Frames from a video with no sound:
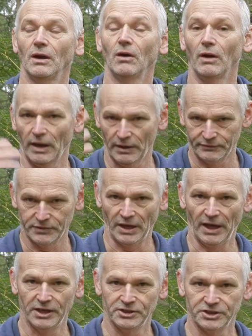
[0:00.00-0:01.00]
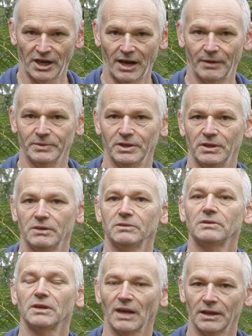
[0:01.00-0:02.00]
I have to add sharpening,
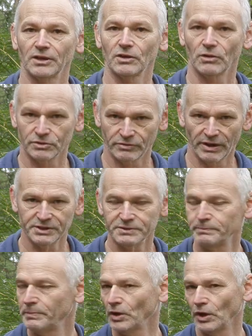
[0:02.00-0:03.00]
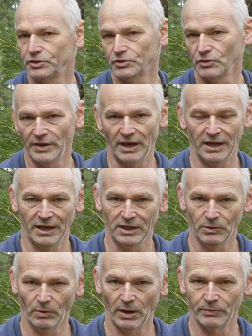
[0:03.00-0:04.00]
colour contrast, but I do that
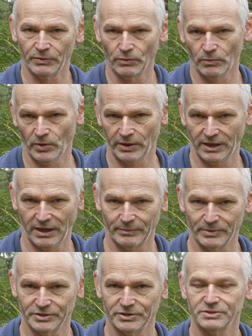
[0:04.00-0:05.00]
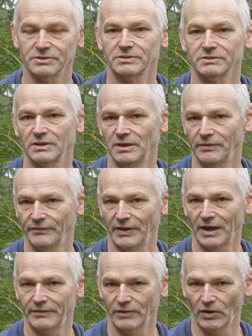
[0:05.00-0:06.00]
anyway with all my cameras. If
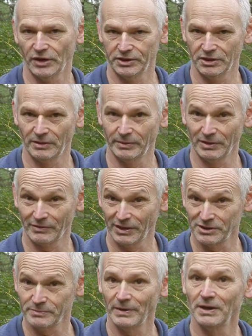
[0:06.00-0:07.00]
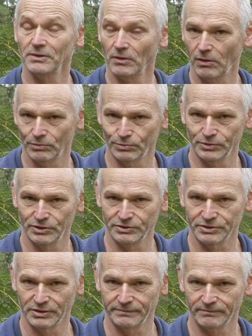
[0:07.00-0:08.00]
they have a high dynamic range mode, I will
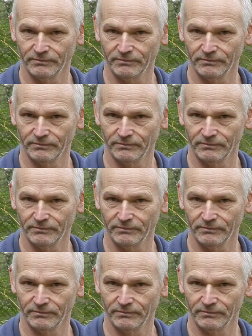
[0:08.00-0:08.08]
use it.